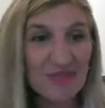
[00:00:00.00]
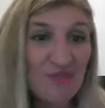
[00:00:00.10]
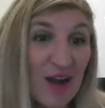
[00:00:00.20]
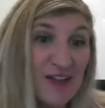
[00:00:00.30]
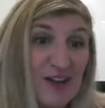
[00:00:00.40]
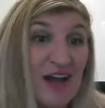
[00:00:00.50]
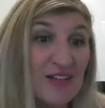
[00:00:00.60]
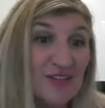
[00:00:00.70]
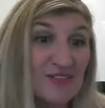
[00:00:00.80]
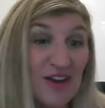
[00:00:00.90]
when are the
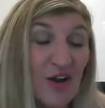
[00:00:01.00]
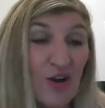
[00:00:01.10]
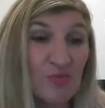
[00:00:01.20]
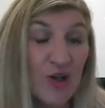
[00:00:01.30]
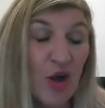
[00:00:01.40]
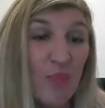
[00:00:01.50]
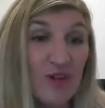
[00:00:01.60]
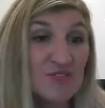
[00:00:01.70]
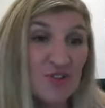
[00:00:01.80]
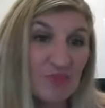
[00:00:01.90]
consulates going to
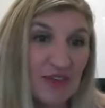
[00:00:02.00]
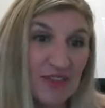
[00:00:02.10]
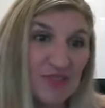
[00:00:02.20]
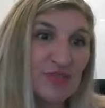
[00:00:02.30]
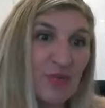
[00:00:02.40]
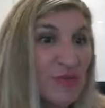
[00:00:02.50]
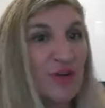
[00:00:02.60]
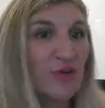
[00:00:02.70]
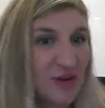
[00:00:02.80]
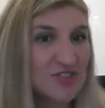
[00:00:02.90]
reopen should be the
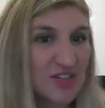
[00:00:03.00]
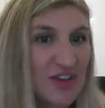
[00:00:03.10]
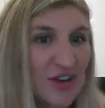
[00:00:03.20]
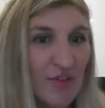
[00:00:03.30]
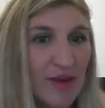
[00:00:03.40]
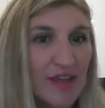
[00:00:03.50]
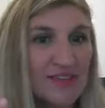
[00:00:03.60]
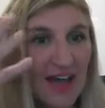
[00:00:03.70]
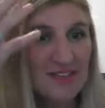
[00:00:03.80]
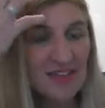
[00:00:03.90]
real question that
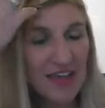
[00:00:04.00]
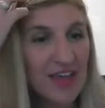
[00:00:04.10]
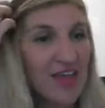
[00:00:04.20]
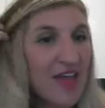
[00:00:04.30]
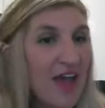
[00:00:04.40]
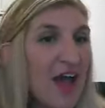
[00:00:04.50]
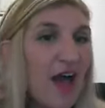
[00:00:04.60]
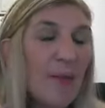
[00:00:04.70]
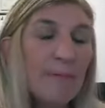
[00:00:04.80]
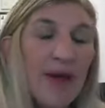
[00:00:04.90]
everybody's asking.
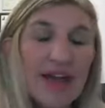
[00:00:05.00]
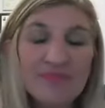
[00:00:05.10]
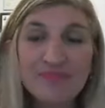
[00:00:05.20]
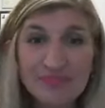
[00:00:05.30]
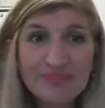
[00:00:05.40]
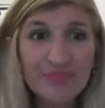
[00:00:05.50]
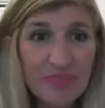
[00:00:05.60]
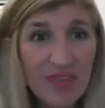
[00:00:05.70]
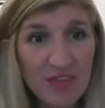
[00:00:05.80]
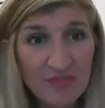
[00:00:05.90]
But
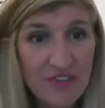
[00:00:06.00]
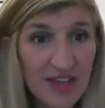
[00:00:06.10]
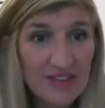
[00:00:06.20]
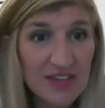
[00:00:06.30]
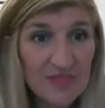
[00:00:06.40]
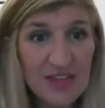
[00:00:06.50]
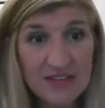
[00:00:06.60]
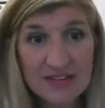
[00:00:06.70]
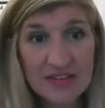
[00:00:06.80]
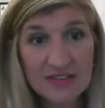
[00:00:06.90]
fiance
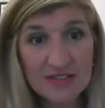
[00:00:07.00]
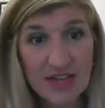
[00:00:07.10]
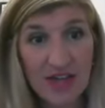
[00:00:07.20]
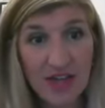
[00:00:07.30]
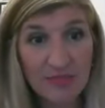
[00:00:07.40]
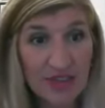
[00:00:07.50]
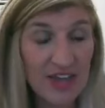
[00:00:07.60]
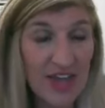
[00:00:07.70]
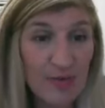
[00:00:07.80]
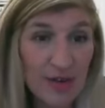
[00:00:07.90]
visas, the
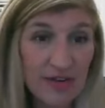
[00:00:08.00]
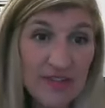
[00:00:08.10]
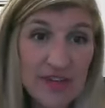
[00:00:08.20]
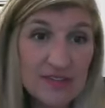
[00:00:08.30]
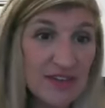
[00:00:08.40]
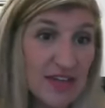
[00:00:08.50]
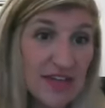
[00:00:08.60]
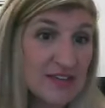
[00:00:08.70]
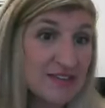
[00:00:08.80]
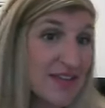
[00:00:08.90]
K-1
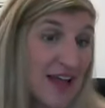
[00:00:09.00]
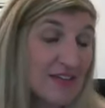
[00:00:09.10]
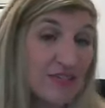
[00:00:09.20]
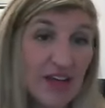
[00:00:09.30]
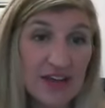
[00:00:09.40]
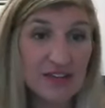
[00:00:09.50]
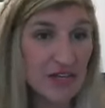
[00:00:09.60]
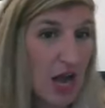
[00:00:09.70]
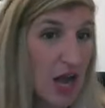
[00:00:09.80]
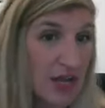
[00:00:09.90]
visa is classified as a
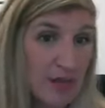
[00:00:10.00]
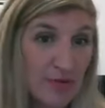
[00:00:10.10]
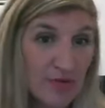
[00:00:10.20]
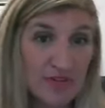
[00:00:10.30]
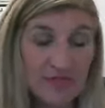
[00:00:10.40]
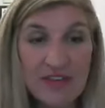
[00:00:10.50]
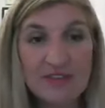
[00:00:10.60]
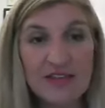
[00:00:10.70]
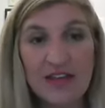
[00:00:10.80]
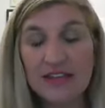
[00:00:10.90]
non-immigrant
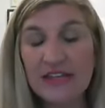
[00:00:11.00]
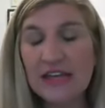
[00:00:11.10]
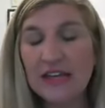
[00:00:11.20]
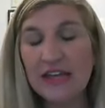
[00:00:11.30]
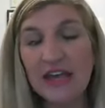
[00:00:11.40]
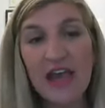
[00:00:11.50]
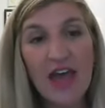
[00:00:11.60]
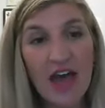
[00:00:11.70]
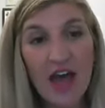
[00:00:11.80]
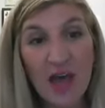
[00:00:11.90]
visa legally,
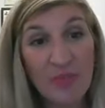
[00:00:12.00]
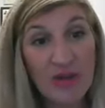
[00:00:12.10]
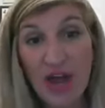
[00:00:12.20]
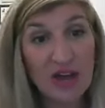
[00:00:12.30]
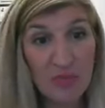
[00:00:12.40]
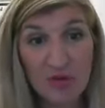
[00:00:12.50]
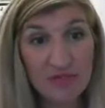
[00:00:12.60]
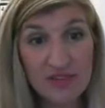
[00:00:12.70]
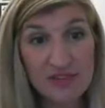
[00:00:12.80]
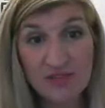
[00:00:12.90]
and
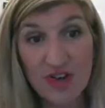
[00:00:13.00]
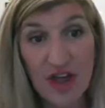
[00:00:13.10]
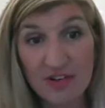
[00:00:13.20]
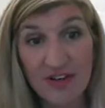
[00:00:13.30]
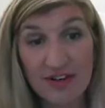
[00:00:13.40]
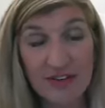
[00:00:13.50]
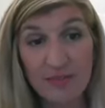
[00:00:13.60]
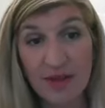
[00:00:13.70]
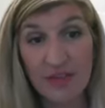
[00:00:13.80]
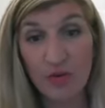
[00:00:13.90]
non-immigrant visas are not
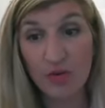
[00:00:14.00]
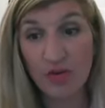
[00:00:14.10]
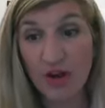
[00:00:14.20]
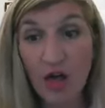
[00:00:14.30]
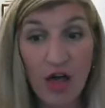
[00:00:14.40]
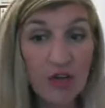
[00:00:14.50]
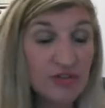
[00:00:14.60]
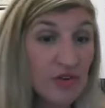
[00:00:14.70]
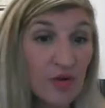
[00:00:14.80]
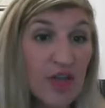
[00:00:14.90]
affected by the order at all.
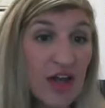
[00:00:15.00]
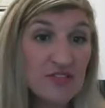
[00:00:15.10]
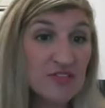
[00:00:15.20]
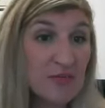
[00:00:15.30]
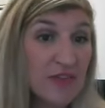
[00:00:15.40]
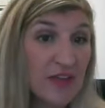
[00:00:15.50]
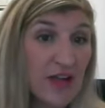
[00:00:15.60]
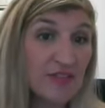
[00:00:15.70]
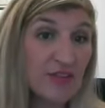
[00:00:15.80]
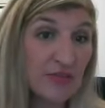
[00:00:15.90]
So assuming that the
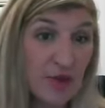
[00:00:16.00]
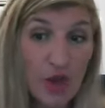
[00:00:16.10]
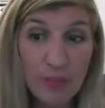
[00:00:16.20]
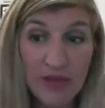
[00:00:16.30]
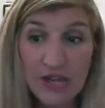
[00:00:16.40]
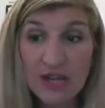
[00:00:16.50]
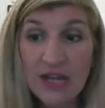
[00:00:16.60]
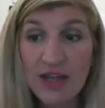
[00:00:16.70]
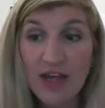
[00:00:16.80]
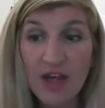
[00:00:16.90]
consulates reopen,
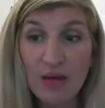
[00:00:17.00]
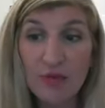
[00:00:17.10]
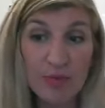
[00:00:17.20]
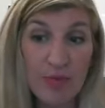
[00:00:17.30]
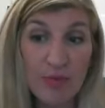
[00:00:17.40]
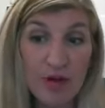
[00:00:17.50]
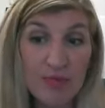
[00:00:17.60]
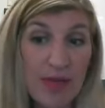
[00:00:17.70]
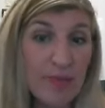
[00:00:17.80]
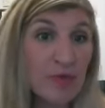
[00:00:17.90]
people are
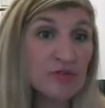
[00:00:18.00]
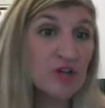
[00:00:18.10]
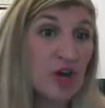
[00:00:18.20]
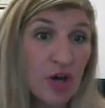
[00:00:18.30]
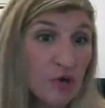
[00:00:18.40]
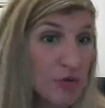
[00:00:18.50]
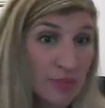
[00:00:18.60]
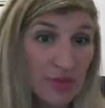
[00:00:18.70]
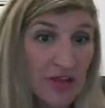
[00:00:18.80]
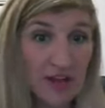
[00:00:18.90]
going to be able to go and
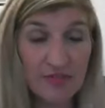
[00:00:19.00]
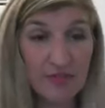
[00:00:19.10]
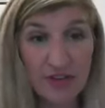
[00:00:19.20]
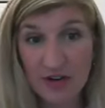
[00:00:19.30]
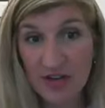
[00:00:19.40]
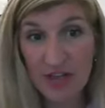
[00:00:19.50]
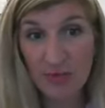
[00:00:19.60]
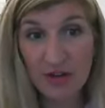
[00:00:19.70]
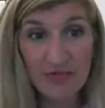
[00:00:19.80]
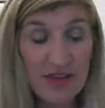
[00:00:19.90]
apply for their
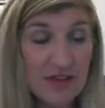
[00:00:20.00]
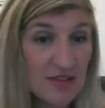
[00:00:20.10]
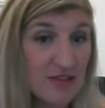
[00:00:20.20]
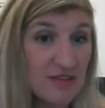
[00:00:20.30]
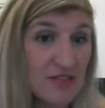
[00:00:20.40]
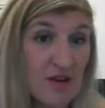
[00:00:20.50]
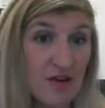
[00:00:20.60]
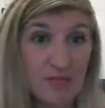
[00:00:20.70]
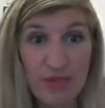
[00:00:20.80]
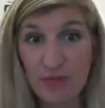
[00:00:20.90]
K-1 visas,
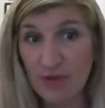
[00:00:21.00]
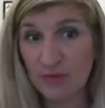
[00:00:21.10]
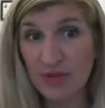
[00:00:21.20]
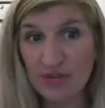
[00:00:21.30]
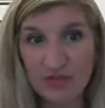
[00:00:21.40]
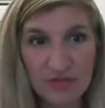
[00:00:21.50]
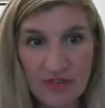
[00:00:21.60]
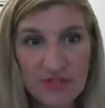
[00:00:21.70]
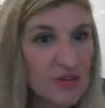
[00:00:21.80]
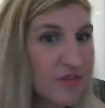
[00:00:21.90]
their B-1, B-2
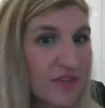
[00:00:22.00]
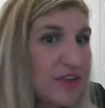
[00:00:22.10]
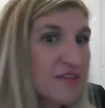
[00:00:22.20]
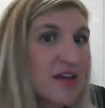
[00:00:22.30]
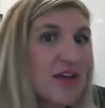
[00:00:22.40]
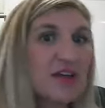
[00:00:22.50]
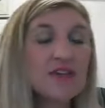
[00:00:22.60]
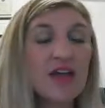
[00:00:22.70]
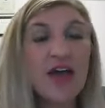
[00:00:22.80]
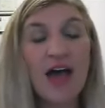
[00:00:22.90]
visitor
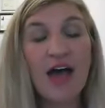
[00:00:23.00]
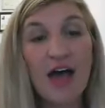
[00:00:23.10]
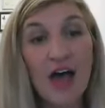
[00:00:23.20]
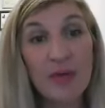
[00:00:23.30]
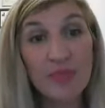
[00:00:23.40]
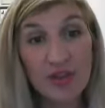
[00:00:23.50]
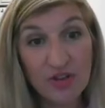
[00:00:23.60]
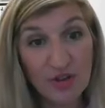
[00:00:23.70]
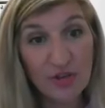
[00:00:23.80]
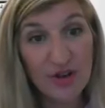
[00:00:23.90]
visas.
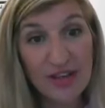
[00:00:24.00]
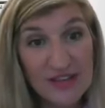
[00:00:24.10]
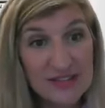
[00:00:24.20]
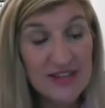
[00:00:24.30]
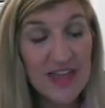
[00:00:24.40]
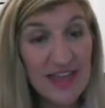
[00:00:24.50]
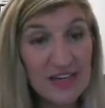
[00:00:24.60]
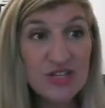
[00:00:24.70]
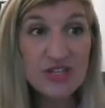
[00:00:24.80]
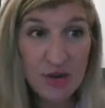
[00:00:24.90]
There is
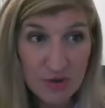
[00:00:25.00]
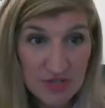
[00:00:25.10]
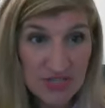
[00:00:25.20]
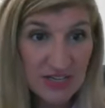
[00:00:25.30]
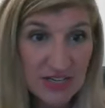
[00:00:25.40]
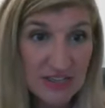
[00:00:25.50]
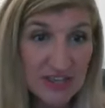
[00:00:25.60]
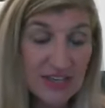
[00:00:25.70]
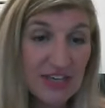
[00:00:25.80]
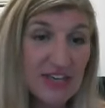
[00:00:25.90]
a note
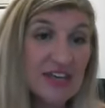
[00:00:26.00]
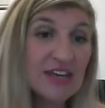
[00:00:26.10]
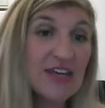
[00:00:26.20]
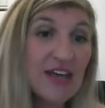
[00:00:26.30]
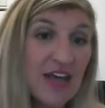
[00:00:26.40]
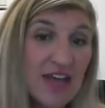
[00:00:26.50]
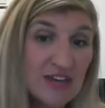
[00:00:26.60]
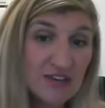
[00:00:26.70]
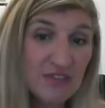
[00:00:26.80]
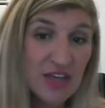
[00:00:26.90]
in the
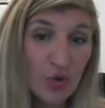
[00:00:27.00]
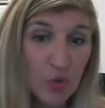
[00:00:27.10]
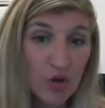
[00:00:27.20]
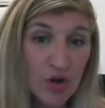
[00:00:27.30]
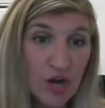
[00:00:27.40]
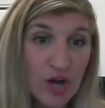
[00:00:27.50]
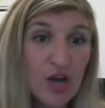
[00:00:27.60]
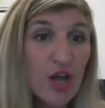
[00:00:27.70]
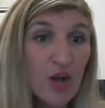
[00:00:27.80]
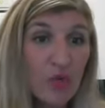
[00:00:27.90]
end of the
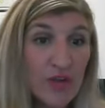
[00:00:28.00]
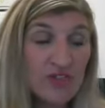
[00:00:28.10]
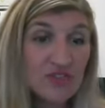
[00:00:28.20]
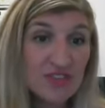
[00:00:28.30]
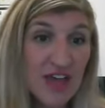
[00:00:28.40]
order which